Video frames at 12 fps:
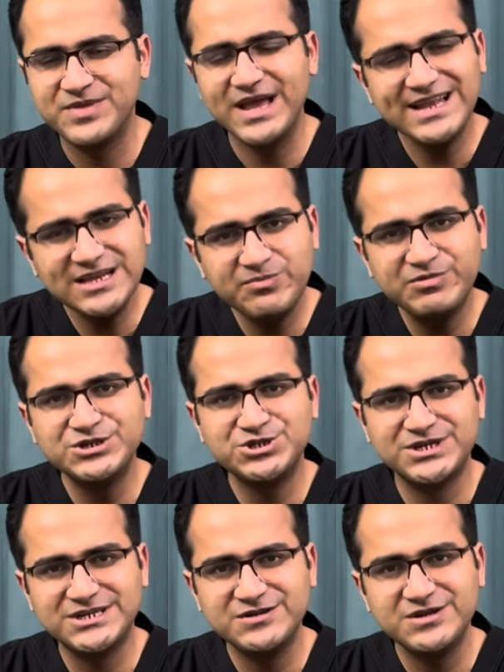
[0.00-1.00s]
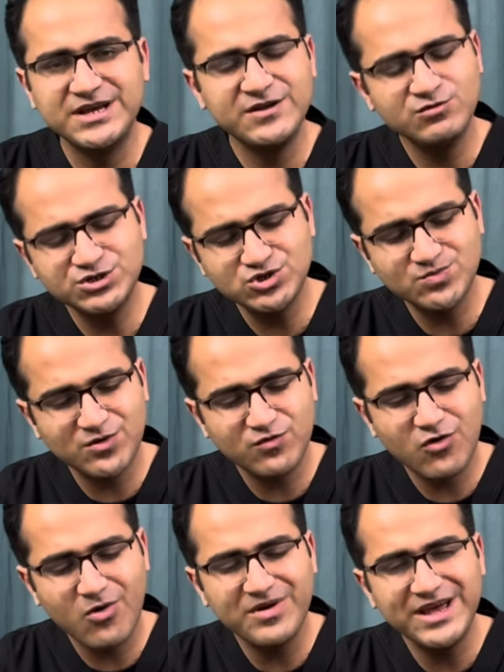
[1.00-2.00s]
Any patient in which you
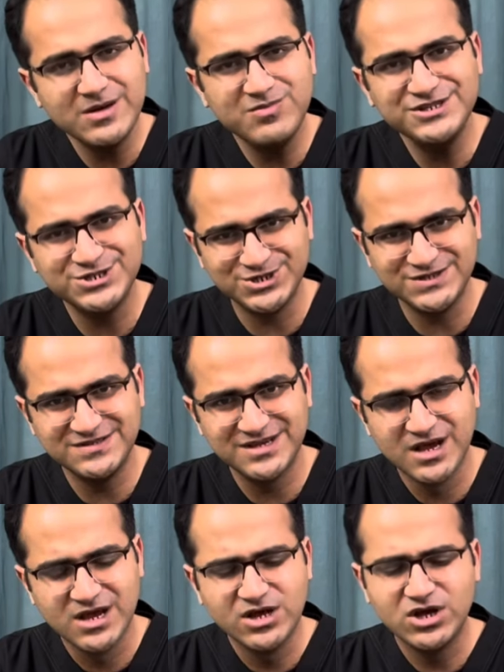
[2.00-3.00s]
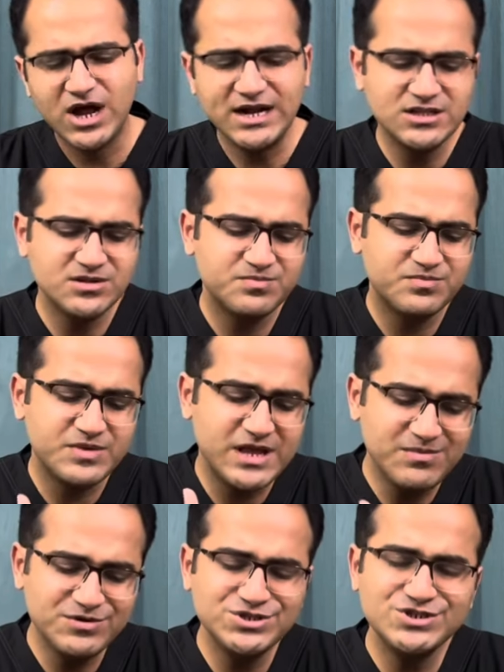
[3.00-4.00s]
perform ABGs and the
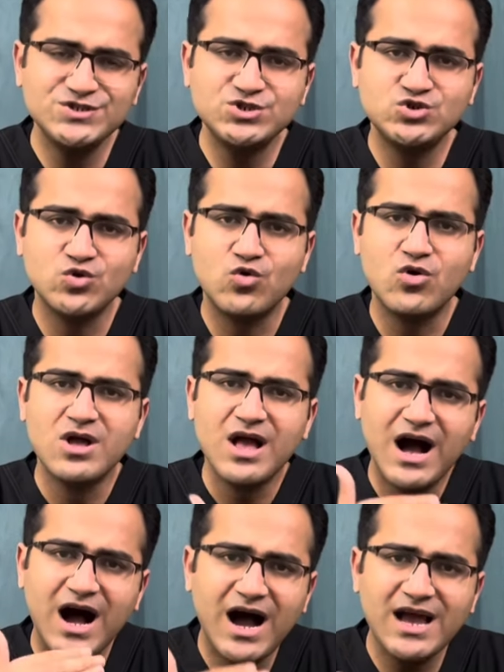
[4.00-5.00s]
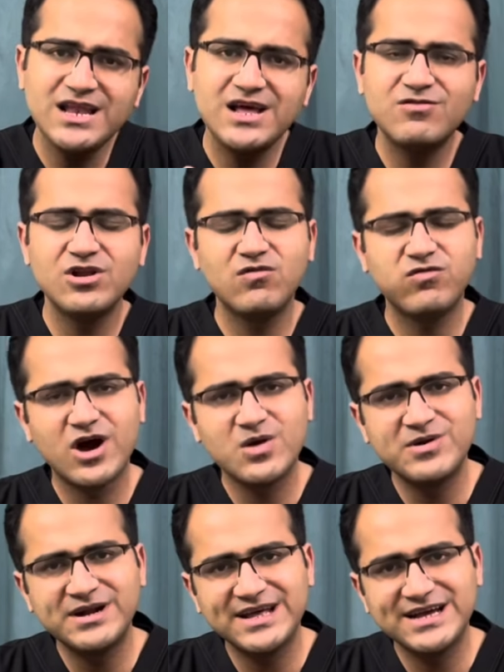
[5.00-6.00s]
ABGs show high level of
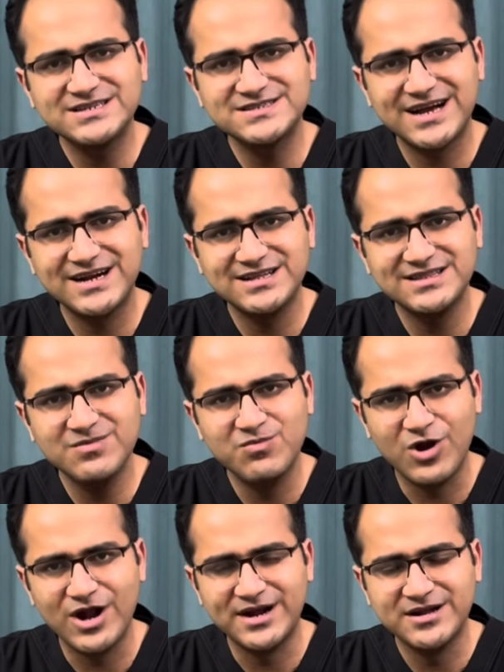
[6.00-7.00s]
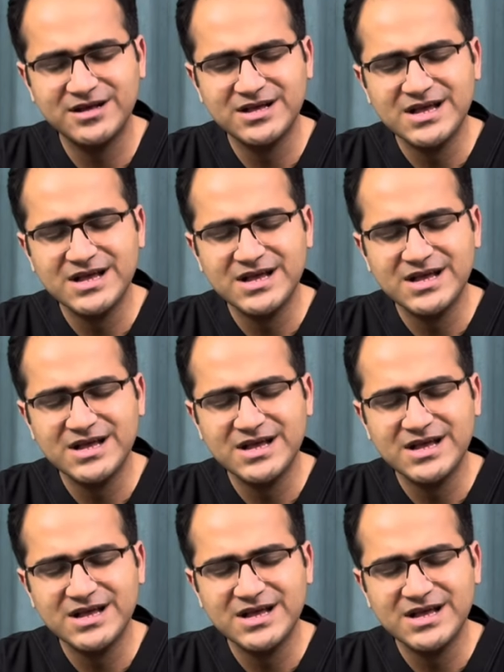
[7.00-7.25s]
carbon dioxide in the blood